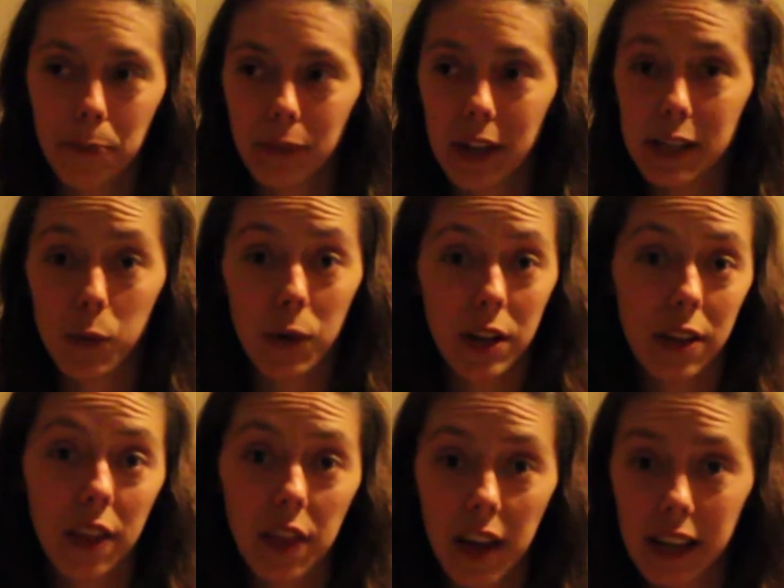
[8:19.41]
That's one of
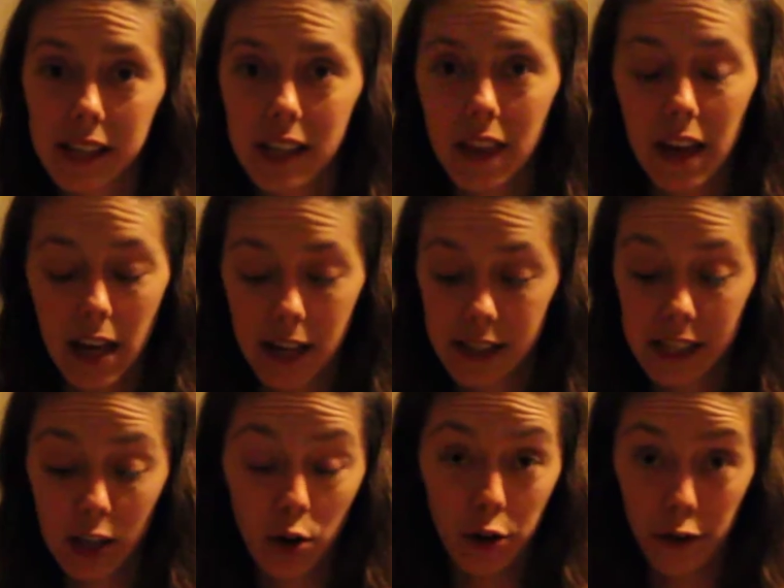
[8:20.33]
the things that they
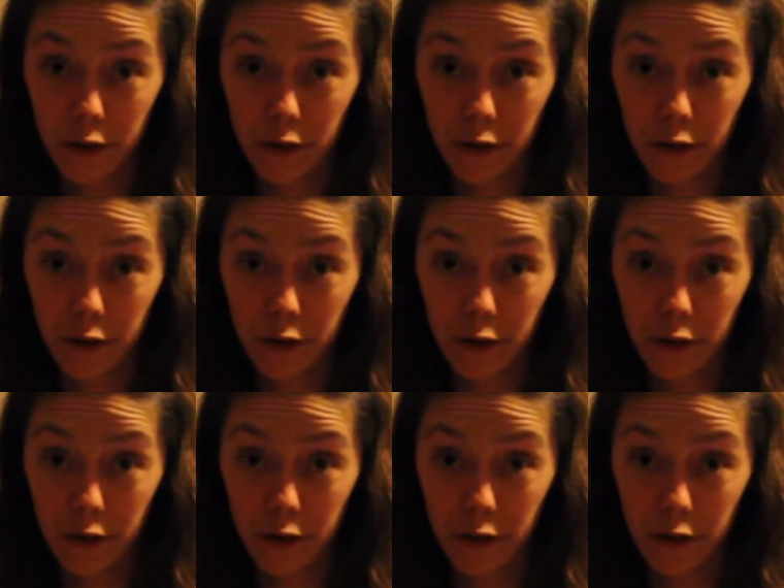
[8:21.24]
stick on your